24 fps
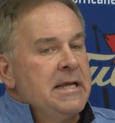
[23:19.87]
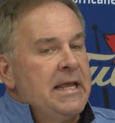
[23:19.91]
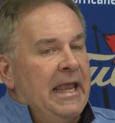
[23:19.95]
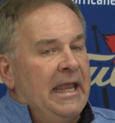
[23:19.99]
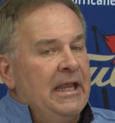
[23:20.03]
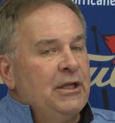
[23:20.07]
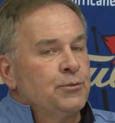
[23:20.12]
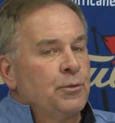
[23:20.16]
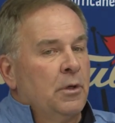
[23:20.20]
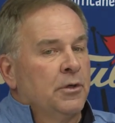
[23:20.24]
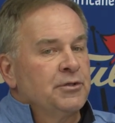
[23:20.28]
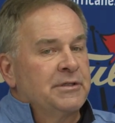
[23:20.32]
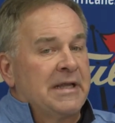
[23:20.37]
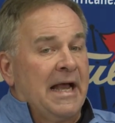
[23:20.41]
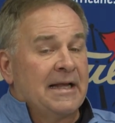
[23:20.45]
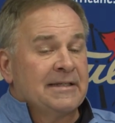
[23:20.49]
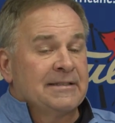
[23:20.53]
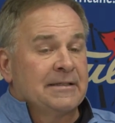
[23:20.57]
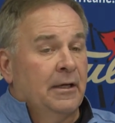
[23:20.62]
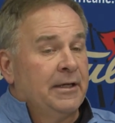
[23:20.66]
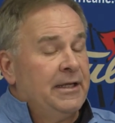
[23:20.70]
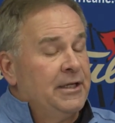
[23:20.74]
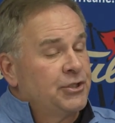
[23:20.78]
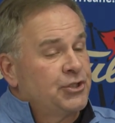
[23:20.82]
he's one of those
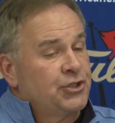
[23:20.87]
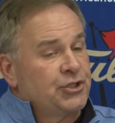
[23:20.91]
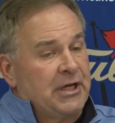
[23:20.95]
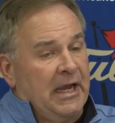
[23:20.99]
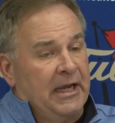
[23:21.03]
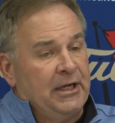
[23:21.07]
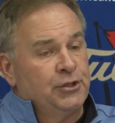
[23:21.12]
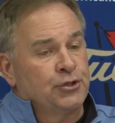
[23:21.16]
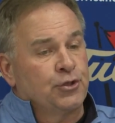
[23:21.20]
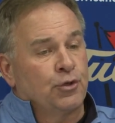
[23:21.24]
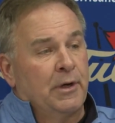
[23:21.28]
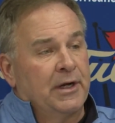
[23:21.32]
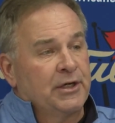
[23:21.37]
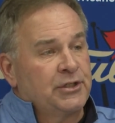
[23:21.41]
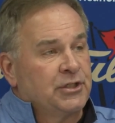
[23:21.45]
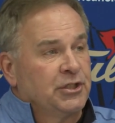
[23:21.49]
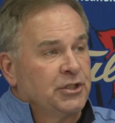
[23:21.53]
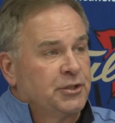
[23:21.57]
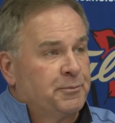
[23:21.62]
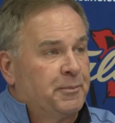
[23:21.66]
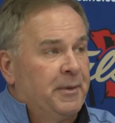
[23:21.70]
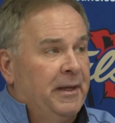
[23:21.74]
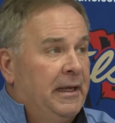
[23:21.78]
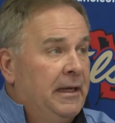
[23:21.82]
guys. Now, his change direction
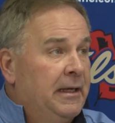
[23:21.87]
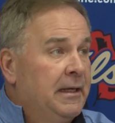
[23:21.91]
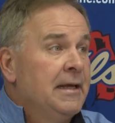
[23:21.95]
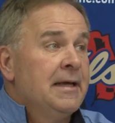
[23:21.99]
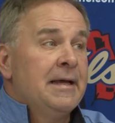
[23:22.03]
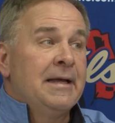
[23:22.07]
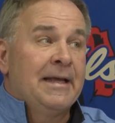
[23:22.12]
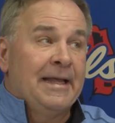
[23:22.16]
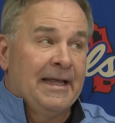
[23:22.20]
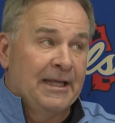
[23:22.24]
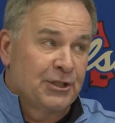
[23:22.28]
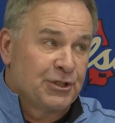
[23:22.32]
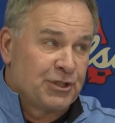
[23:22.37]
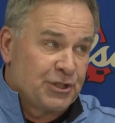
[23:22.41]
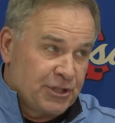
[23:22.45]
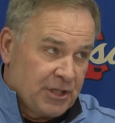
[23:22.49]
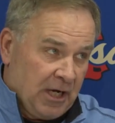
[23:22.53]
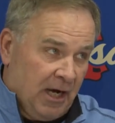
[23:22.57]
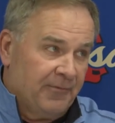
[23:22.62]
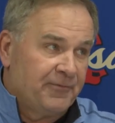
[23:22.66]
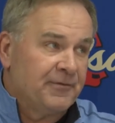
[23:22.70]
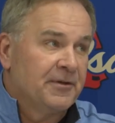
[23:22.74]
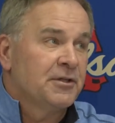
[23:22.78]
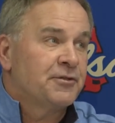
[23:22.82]
speed, his
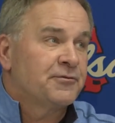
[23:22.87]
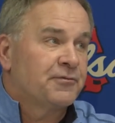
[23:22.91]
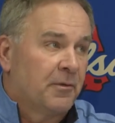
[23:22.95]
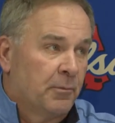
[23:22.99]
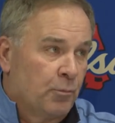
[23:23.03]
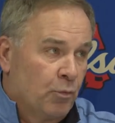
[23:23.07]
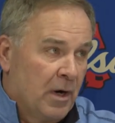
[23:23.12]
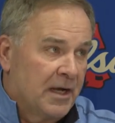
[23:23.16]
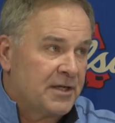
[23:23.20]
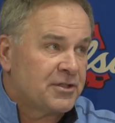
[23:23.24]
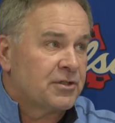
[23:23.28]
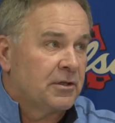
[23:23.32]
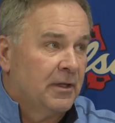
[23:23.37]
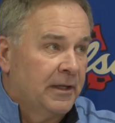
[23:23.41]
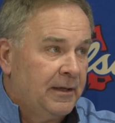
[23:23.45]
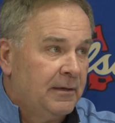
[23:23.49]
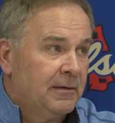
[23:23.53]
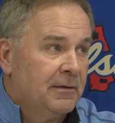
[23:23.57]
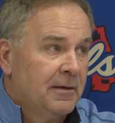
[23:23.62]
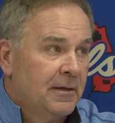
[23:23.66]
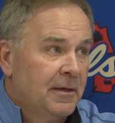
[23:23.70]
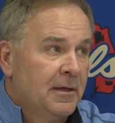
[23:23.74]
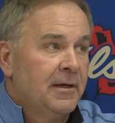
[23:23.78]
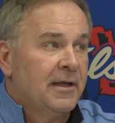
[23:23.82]
toughness from
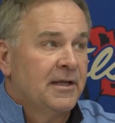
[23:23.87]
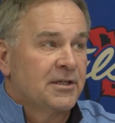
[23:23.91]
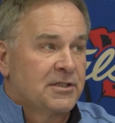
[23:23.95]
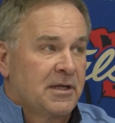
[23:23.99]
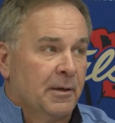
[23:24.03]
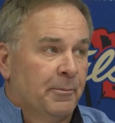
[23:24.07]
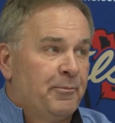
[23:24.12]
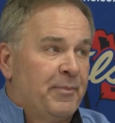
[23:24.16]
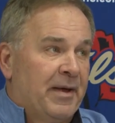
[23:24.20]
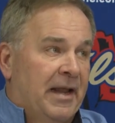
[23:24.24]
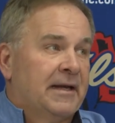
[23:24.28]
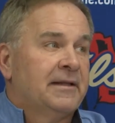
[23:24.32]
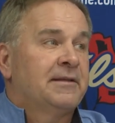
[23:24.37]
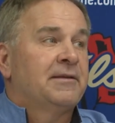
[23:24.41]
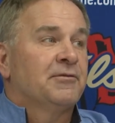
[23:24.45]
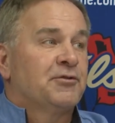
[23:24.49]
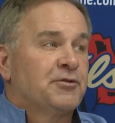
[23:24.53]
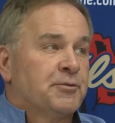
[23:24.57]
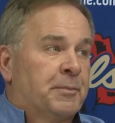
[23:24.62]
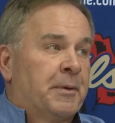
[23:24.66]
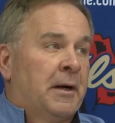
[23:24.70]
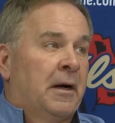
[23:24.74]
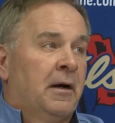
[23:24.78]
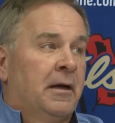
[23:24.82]
wrestling, his competitive
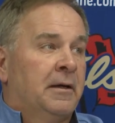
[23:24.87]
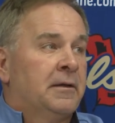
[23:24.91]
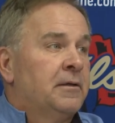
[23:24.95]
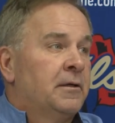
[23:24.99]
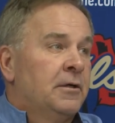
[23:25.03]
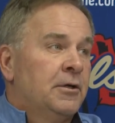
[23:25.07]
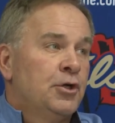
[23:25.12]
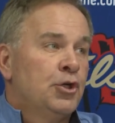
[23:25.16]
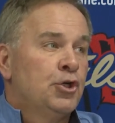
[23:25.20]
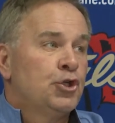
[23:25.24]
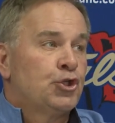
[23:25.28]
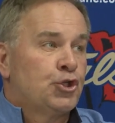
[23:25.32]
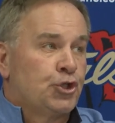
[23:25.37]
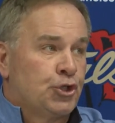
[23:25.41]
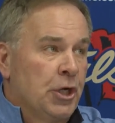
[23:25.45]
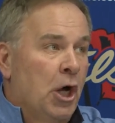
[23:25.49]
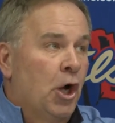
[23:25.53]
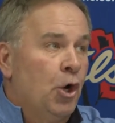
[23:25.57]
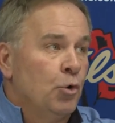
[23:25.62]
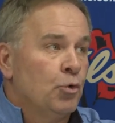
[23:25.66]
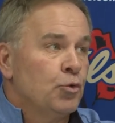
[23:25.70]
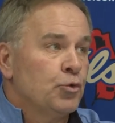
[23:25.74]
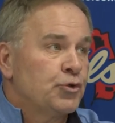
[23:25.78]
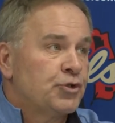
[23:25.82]
spirit
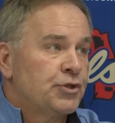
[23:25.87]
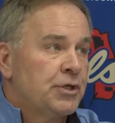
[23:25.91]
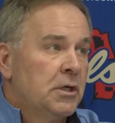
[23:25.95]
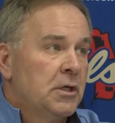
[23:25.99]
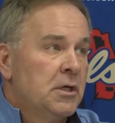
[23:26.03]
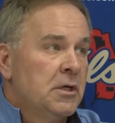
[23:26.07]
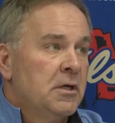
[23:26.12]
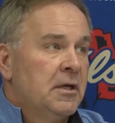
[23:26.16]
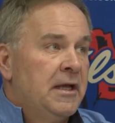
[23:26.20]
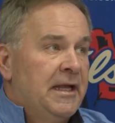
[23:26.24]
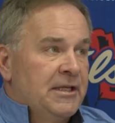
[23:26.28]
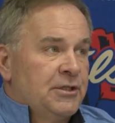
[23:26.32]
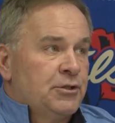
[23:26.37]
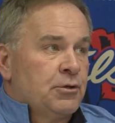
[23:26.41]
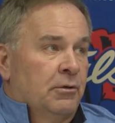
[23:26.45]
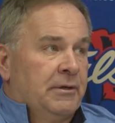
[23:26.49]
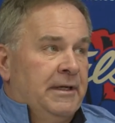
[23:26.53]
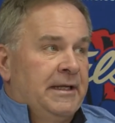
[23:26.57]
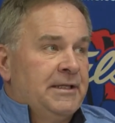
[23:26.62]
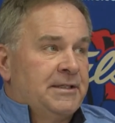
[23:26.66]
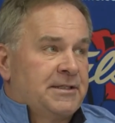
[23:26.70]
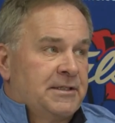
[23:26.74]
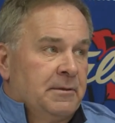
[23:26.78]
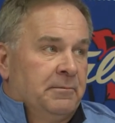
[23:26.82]
shows. He's going
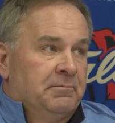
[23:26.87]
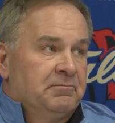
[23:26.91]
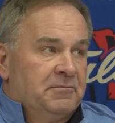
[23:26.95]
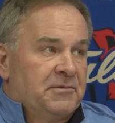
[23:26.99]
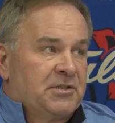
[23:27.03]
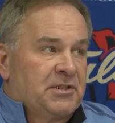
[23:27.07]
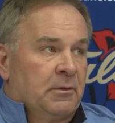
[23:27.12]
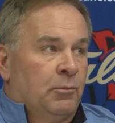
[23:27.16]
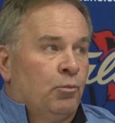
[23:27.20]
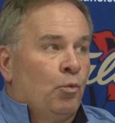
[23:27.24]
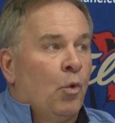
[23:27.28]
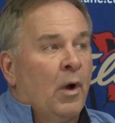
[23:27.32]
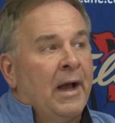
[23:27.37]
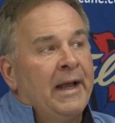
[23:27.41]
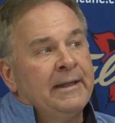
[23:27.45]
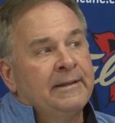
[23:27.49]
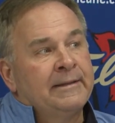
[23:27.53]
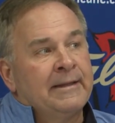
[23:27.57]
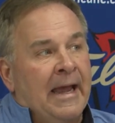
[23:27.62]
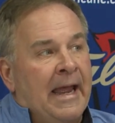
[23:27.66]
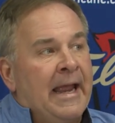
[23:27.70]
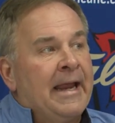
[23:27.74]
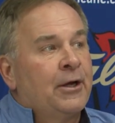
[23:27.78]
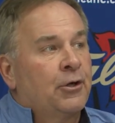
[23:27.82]
to need some weight
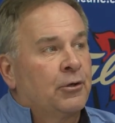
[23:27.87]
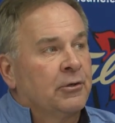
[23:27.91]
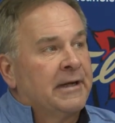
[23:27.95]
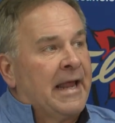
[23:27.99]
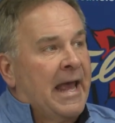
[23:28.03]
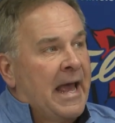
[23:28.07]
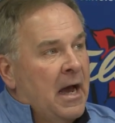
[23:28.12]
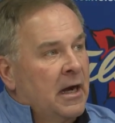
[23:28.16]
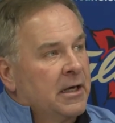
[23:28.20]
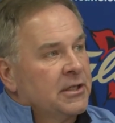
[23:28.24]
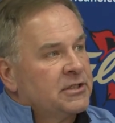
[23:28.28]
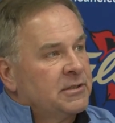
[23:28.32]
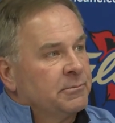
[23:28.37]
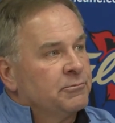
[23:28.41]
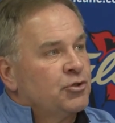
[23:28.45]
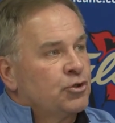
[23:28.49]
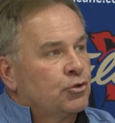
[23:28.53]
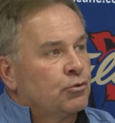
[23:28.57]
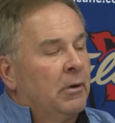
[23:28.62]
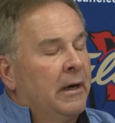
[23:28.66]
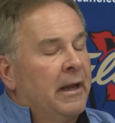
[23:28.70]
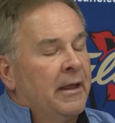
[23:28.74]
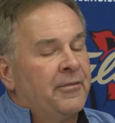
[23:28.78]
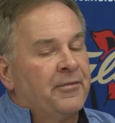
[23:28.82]
to anchor down and some
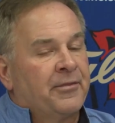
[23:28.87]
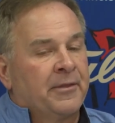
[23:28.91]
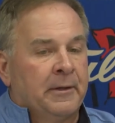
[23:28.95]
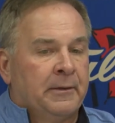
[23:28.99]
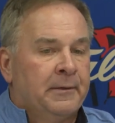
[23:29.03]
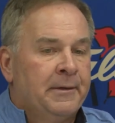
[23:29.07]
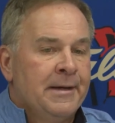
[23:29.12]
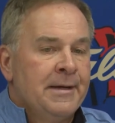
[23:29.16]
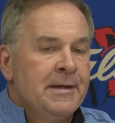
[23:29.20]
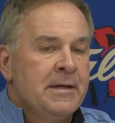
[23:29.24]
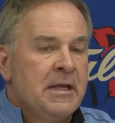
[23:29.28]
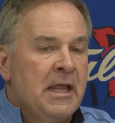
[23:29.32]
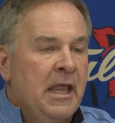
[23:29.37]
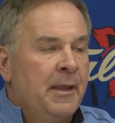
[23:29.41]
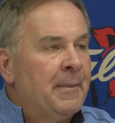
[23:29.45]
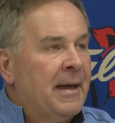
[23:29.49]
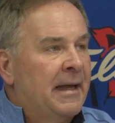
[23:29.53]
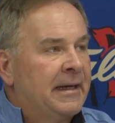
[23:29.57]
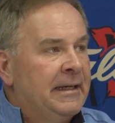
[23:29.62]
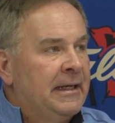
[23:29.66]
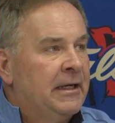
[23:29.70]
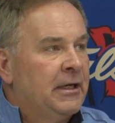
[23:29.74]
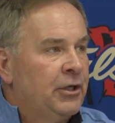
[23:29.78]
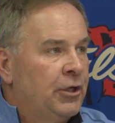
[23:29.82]
strength, and he
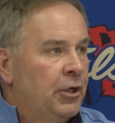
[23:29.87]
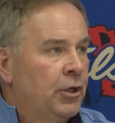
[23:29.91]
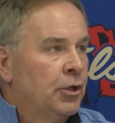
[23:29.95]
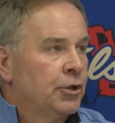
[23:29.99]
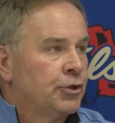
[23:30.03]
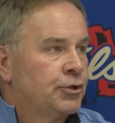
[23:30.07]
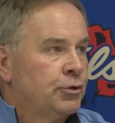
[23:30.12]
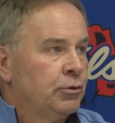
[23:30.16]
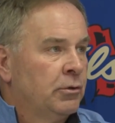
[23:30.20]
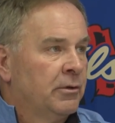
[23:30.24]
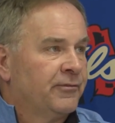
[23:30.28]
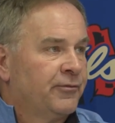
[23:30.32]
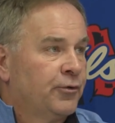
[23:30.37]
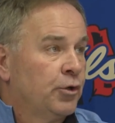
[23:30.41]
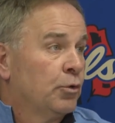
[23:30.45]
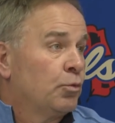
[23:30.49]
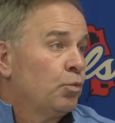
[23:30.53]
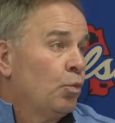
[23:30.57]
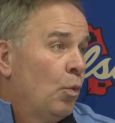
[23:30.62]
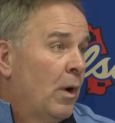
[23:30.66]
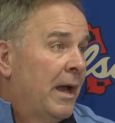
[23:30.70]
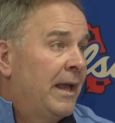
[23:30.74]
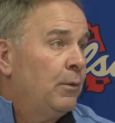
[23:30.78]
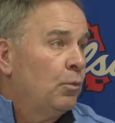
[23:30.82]
might need a year or two of
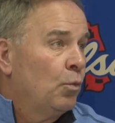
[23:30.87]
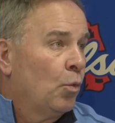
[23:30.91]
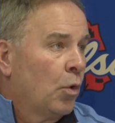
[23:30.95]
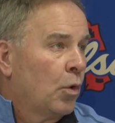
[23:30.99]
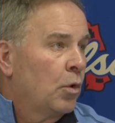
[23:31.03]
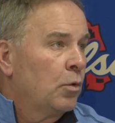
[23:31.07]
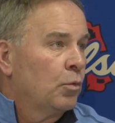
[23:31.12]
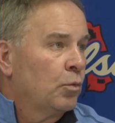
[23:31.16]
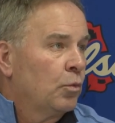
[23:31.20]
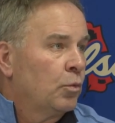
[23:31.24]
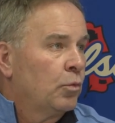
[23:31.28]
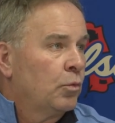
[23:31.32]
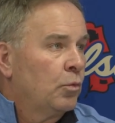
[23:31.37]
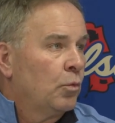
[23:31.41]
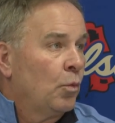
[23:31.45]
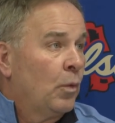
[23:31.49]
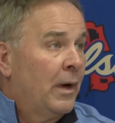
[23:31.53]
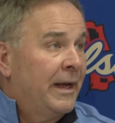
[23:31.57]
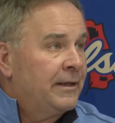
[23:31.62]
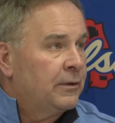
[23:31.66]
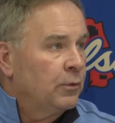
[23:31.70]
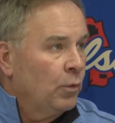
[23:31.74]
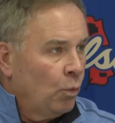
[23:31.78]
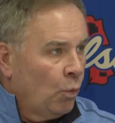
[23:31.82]
good weight
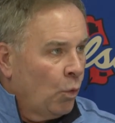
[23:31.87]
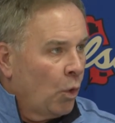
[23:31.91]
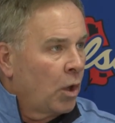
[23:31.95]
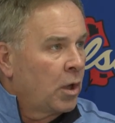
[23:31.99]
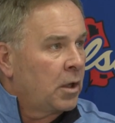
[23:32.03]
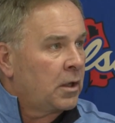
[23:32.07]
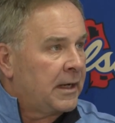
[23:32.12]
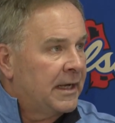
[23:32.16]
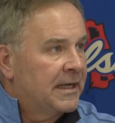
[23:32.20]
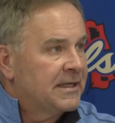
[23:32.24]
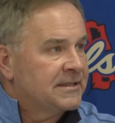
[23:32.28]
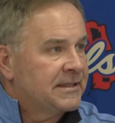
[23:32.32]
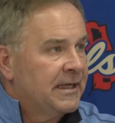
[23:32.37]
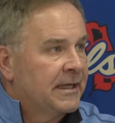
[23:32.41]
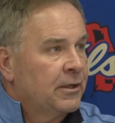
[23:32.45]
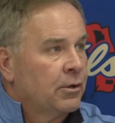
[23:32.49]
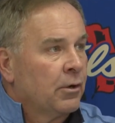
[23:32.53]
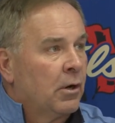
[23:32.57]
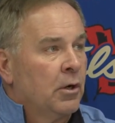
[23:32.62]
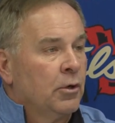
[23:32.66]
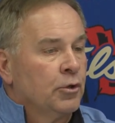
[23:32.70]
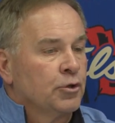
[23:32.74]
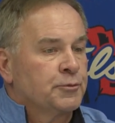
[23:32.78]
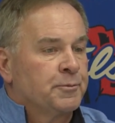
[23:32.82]
work as he
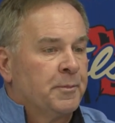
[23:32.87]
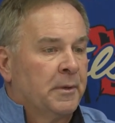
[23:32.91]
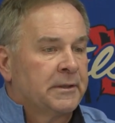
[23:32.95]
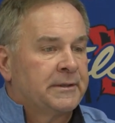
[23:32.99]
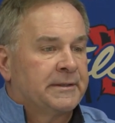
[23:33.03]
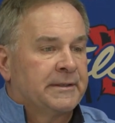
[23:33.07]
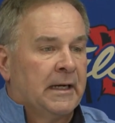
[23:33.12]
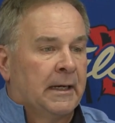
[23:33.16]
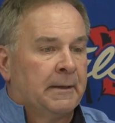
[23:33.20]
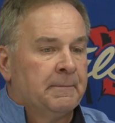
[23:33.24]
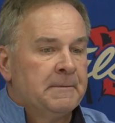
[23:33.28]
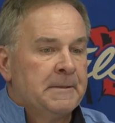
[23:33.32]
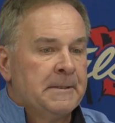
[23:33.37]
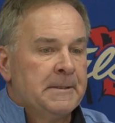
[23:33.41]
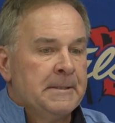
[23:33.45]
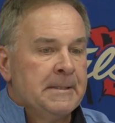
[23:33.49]
grows. But